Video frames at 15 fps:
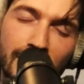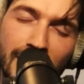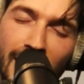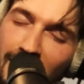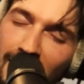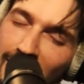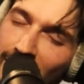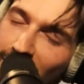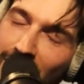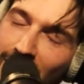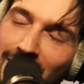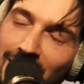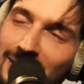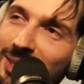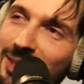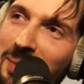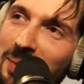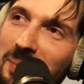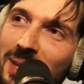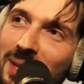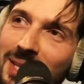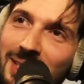TikTok and
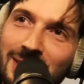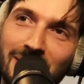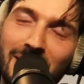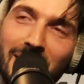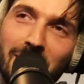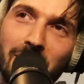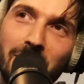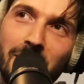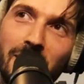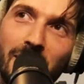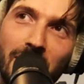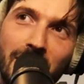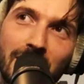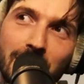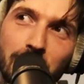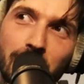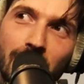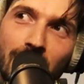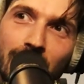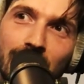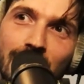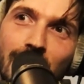some Instagram things,
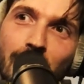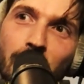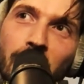because